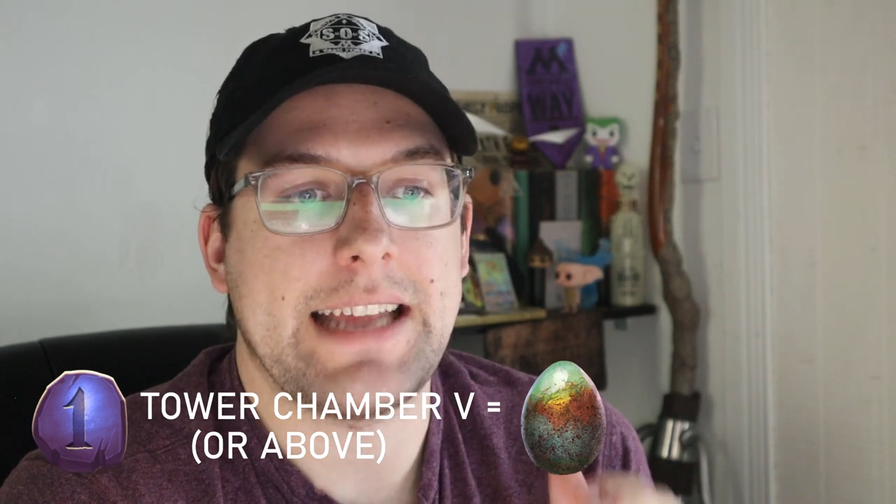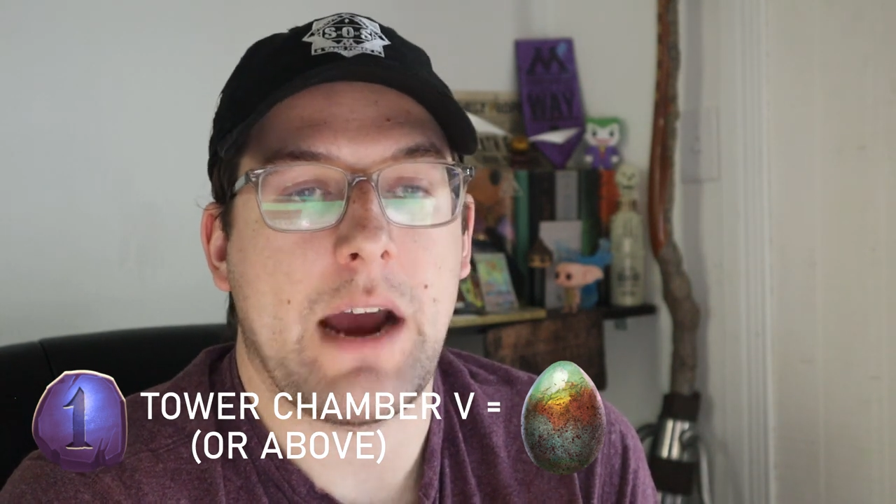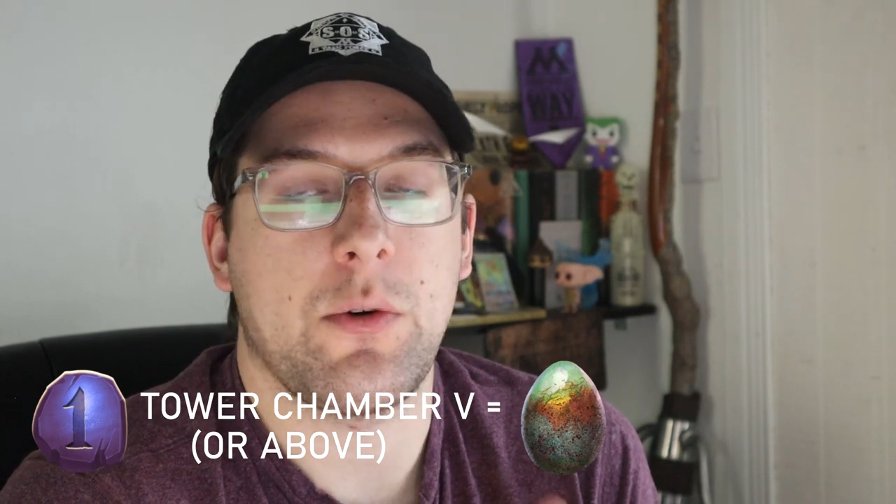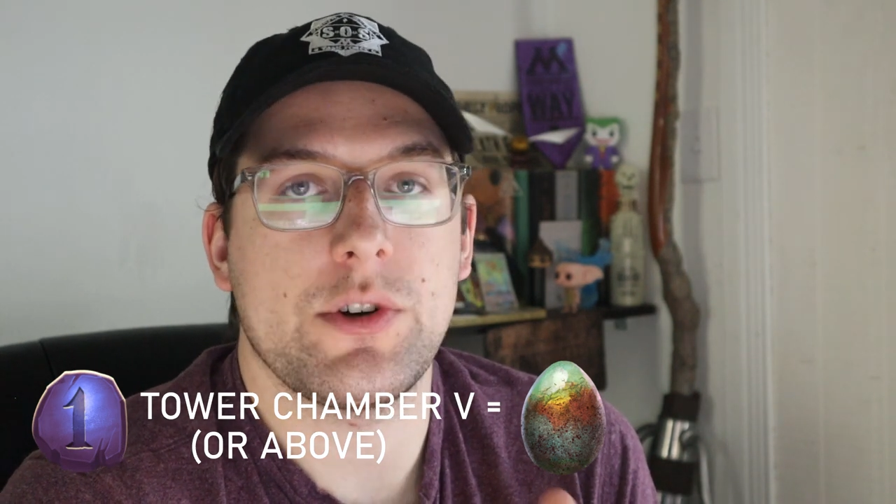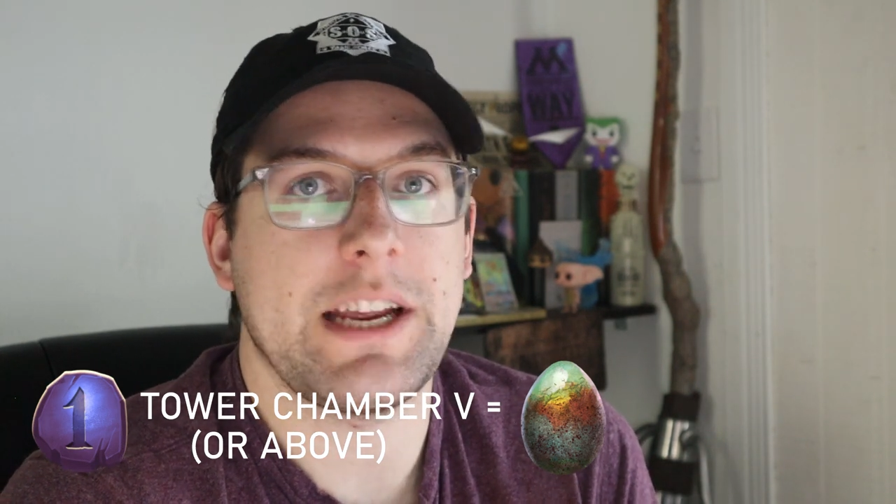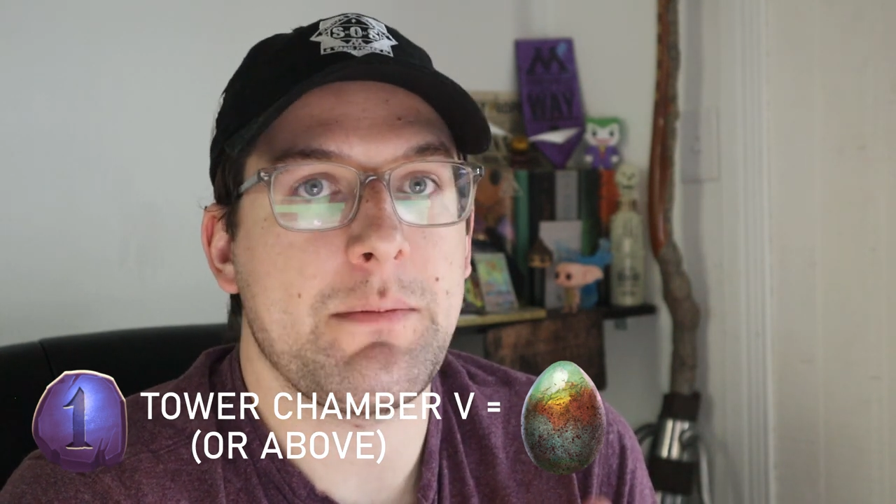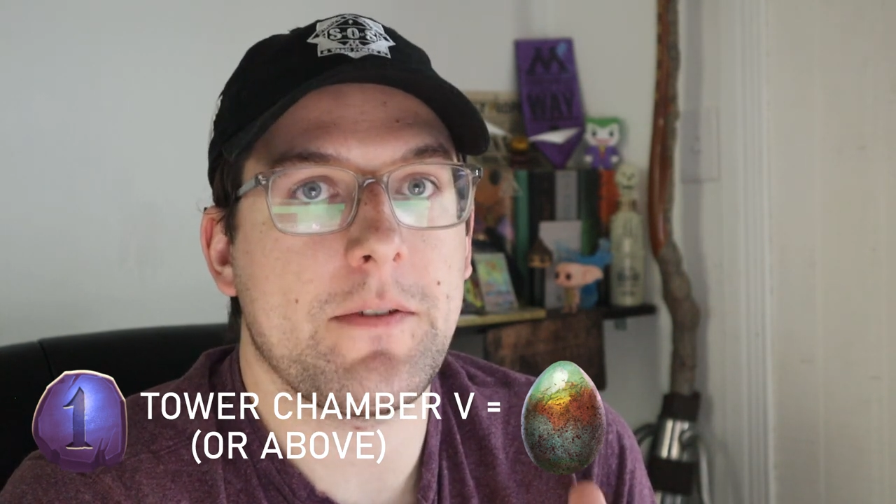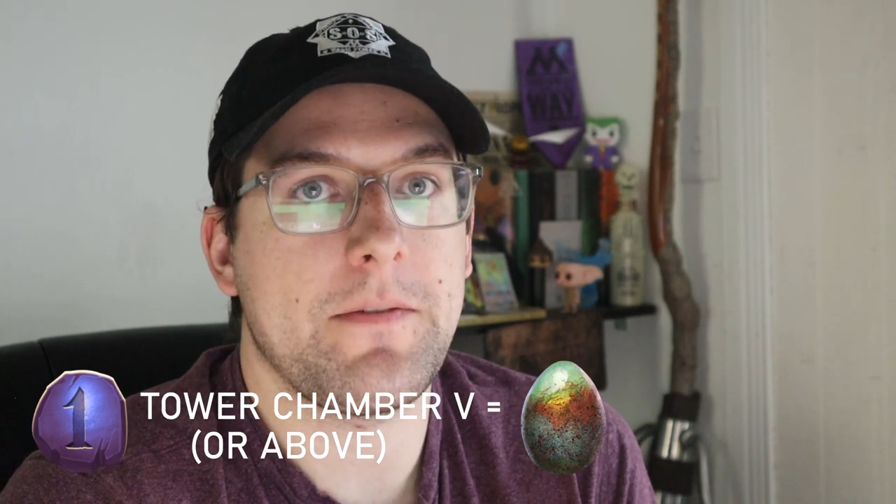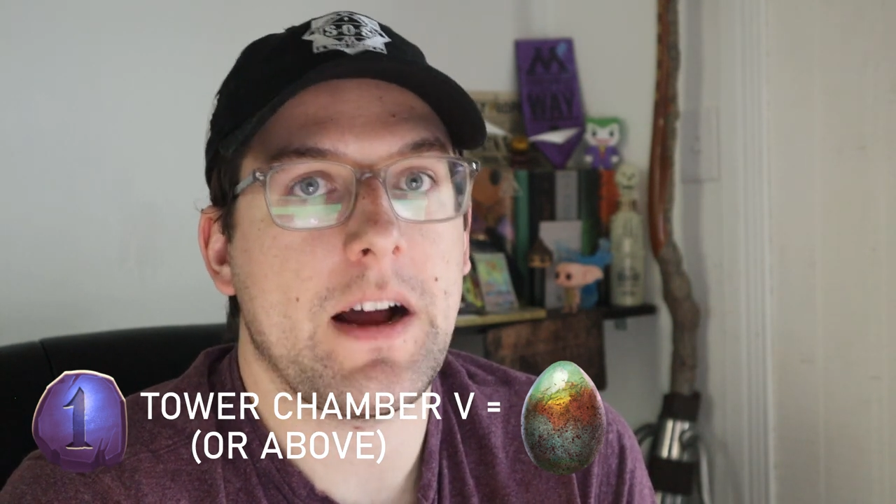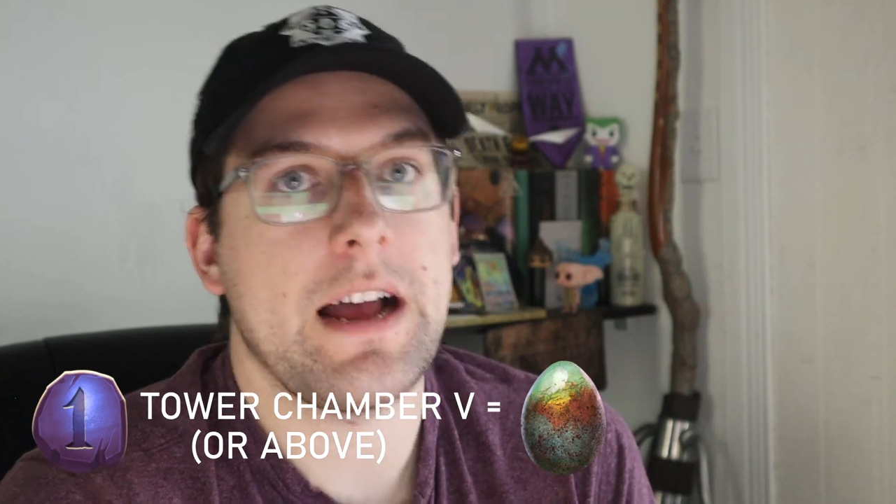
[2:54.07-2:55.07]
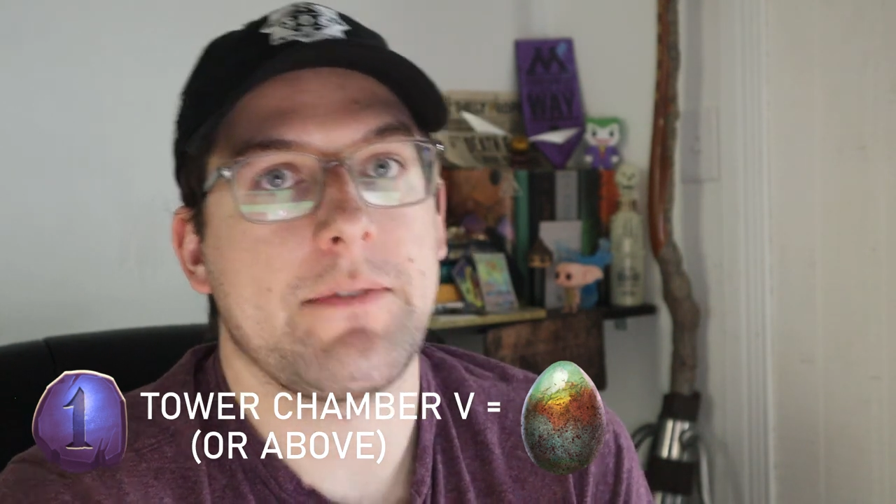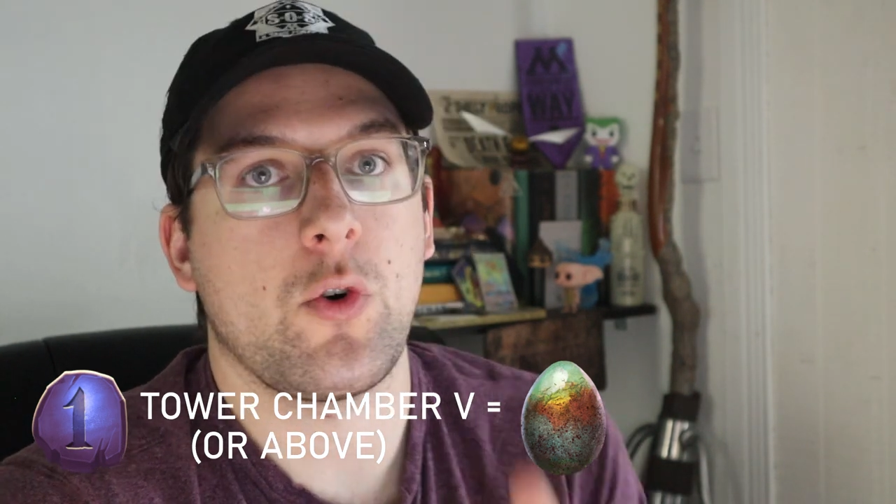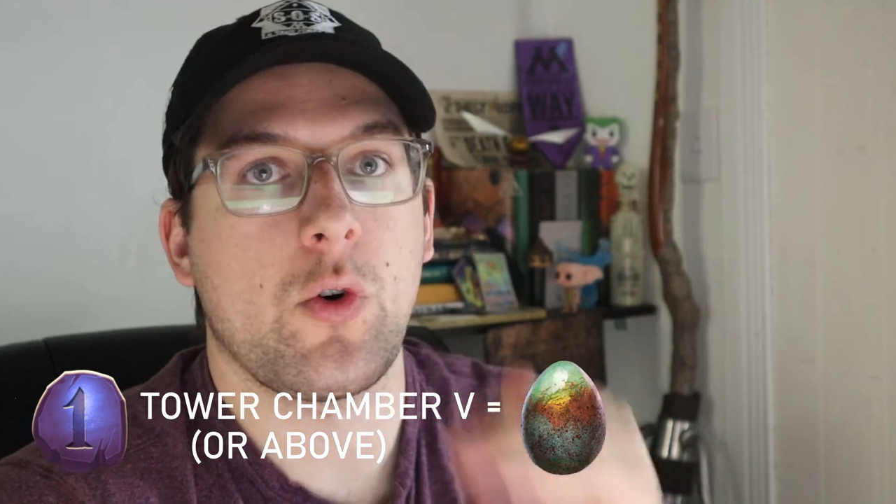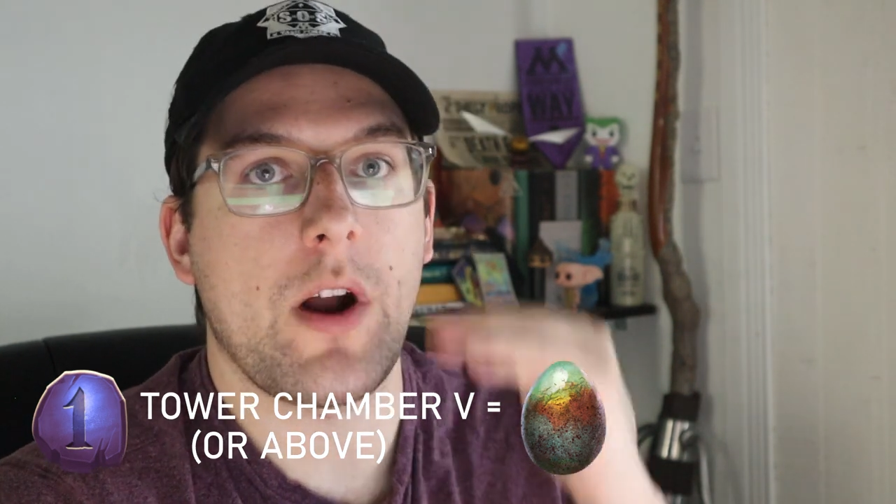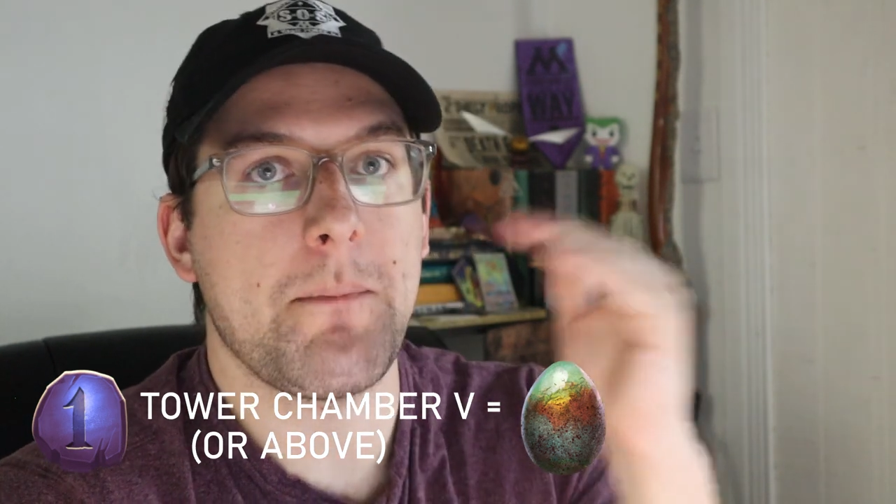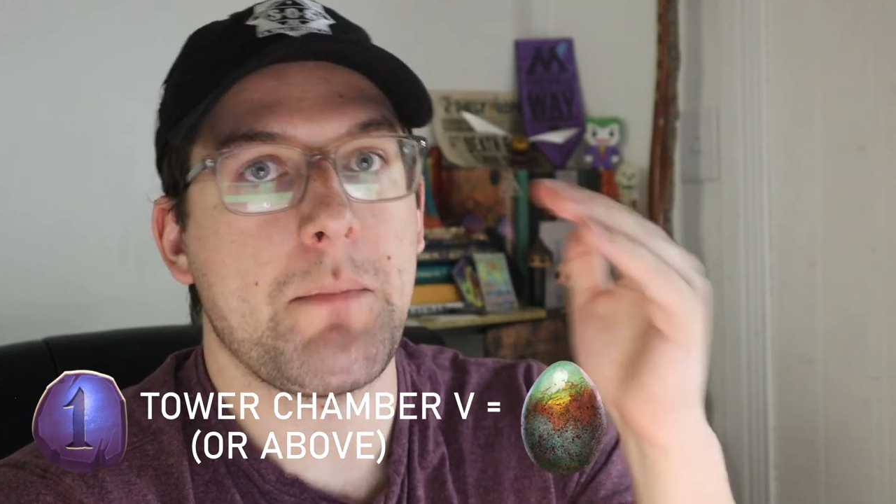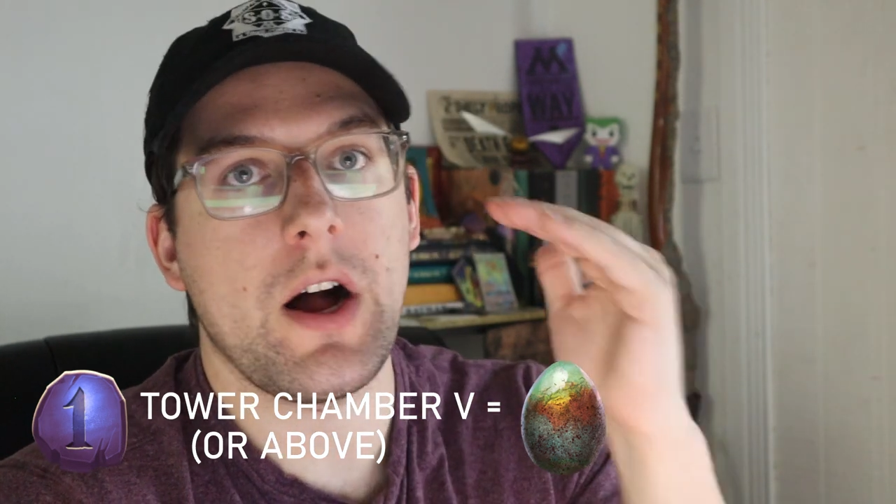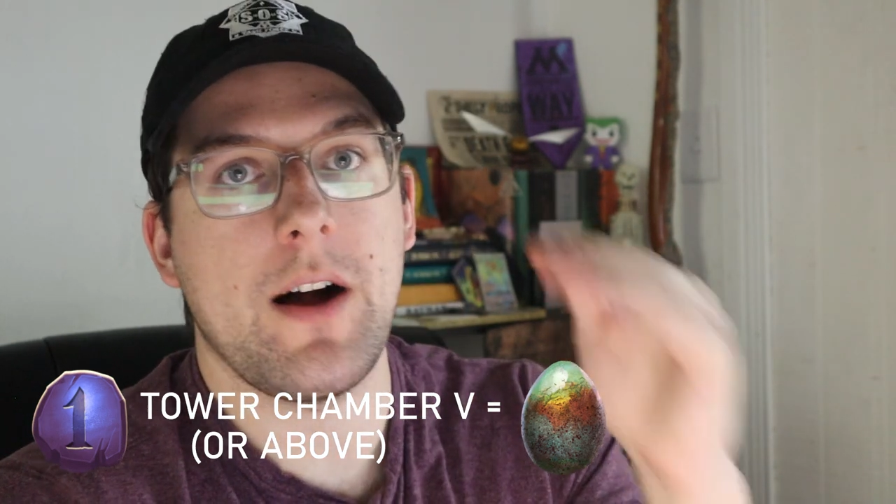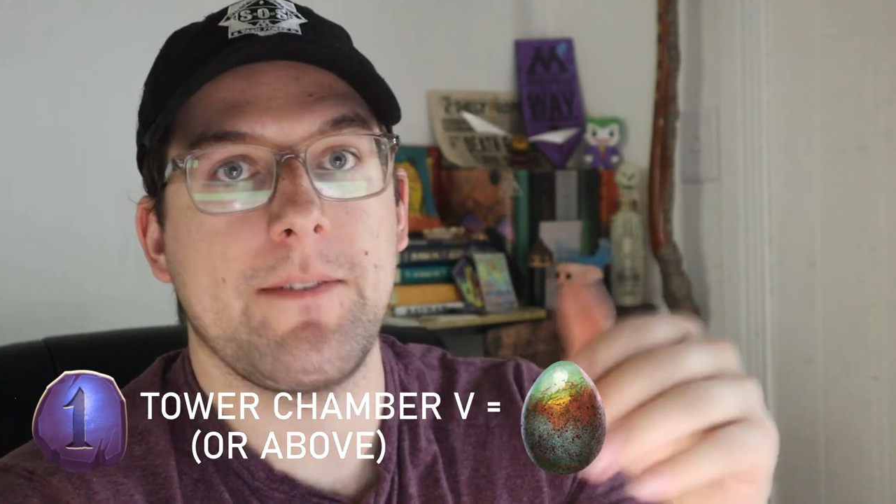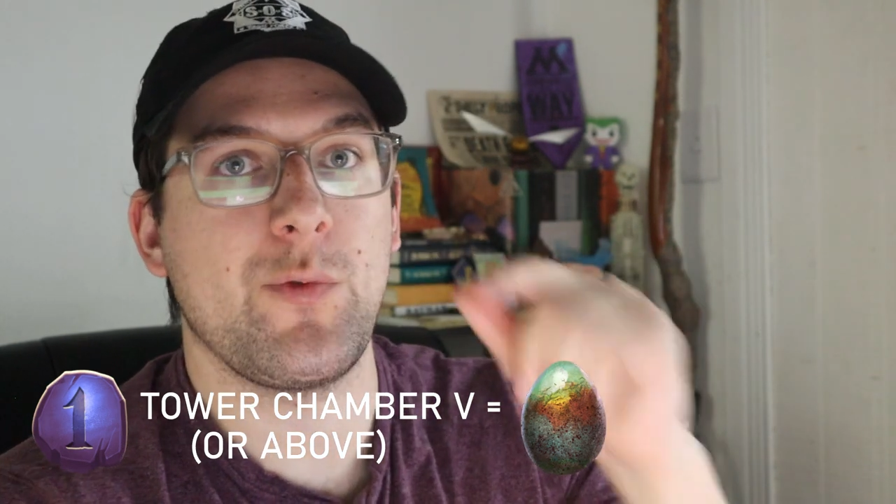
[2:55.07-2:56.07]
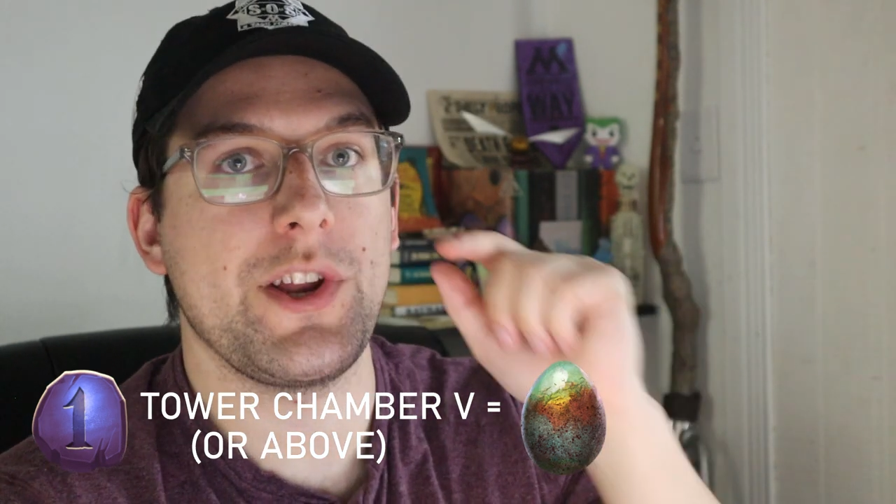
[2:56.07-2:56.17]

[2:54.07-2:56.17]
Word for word: Tower Chamber five or above,